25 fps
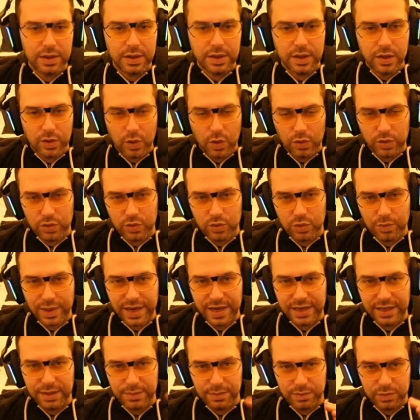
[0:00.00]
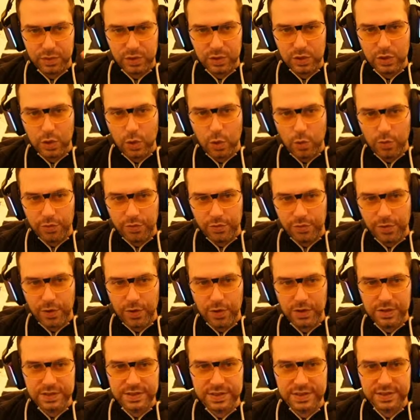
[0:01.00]
in order to make him go
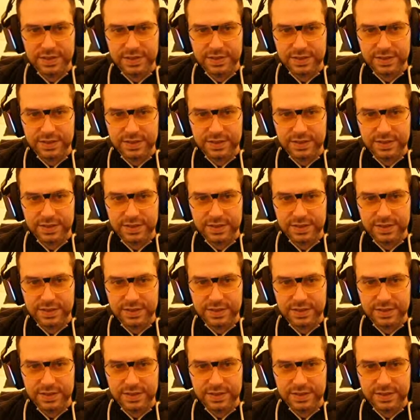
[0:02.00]
first.